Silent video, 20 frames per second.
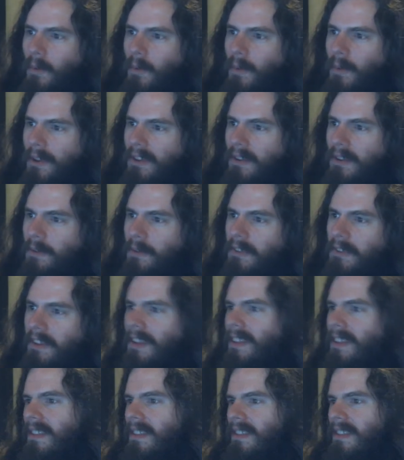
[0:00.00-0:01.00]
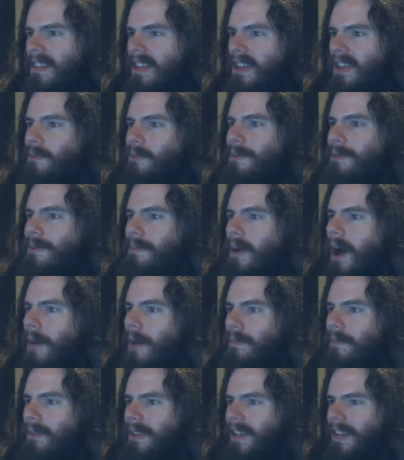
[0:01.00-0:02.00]
reducing the human
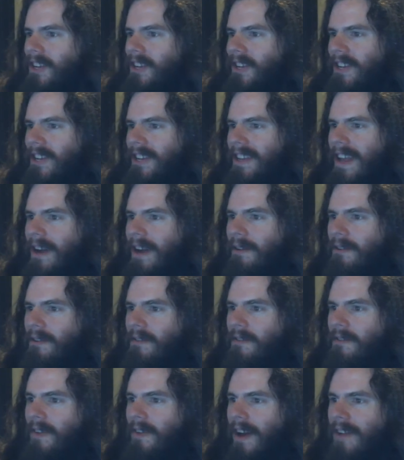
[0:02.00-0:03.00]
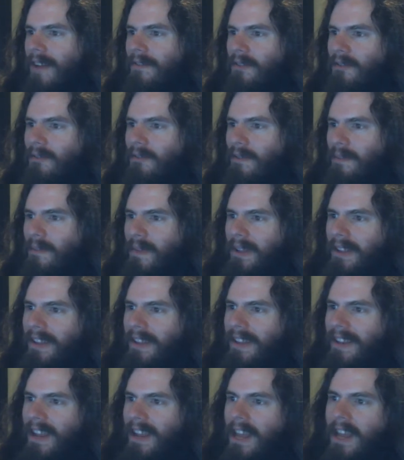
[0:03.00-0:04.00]
population down to 500
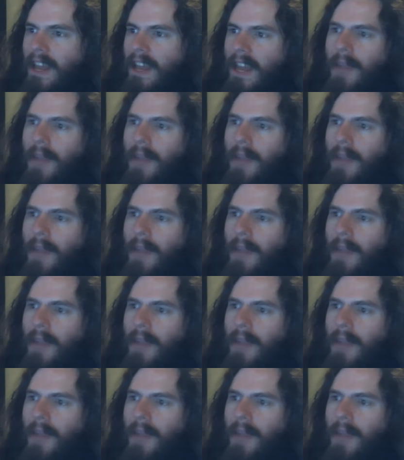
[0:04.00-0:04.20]
million